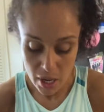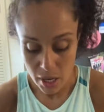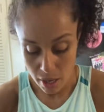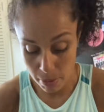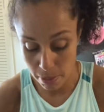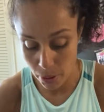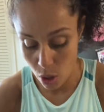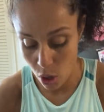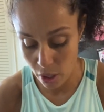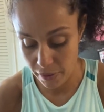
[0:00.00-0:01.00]
I'm gonna put
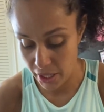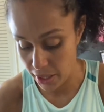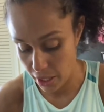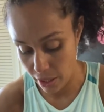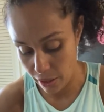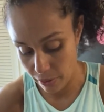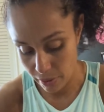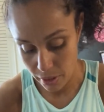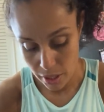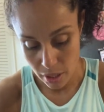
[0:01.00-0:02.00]
all of it in there.
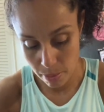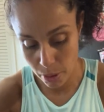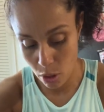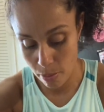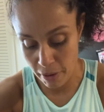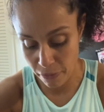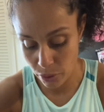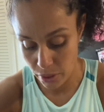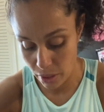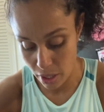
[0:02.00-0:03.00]
Put all my
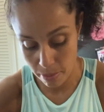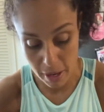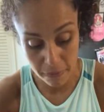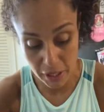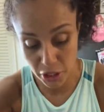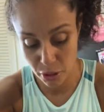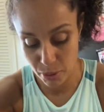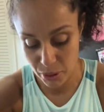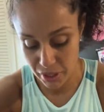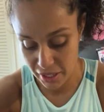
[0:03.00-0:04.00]
fruits, my
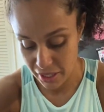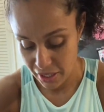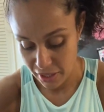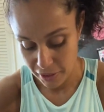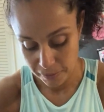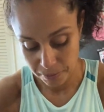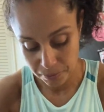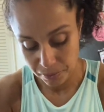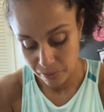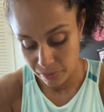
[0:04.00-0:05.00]
vegetables.
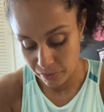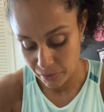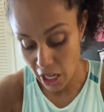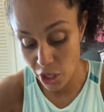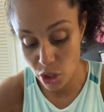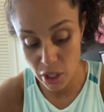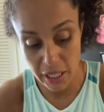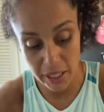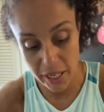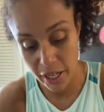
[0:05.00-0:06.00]
I used to
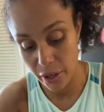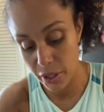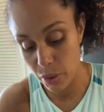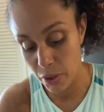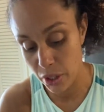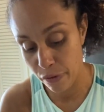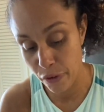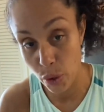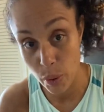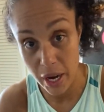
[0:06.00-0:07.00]
think that carrots was a
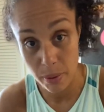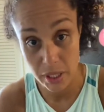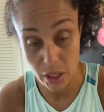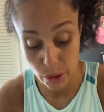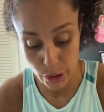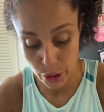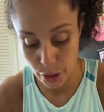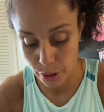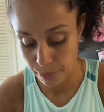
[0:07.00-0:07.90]
fruit when I was a little girl.